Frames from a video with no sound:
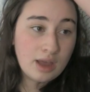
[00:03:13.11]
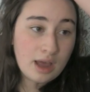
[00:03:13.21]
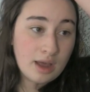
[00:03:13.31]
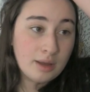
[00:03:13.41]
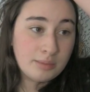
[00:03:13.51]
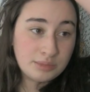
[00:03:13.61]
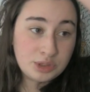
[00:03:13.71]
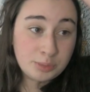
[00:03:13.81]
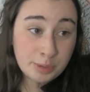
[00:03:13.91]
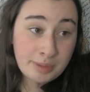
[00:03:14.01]

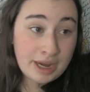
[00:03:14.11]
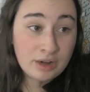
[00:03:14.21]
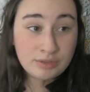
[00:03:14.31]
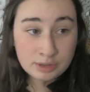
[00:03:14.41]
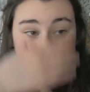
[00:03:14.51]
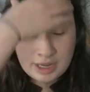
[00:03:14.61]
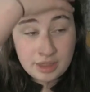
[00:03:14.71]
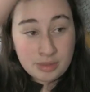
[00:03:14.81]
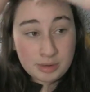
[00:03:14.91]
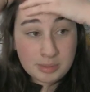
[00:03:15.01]
to prepare for my
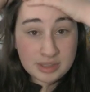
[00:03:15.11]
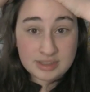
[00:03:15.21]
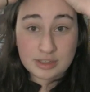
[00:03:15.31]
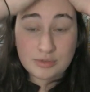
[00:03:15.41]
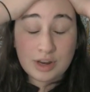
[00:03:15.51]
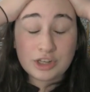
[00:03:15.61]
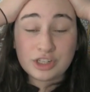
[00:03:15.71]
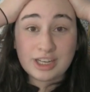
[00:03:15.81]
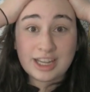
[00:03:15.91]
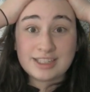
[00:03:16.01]
3 months in
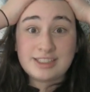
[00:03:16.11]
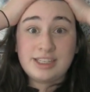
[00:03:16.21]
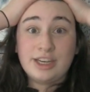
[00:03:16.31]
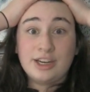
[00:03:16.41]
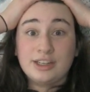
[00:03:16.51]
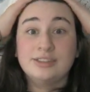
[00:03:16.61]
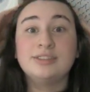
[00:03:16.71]
Russia next year.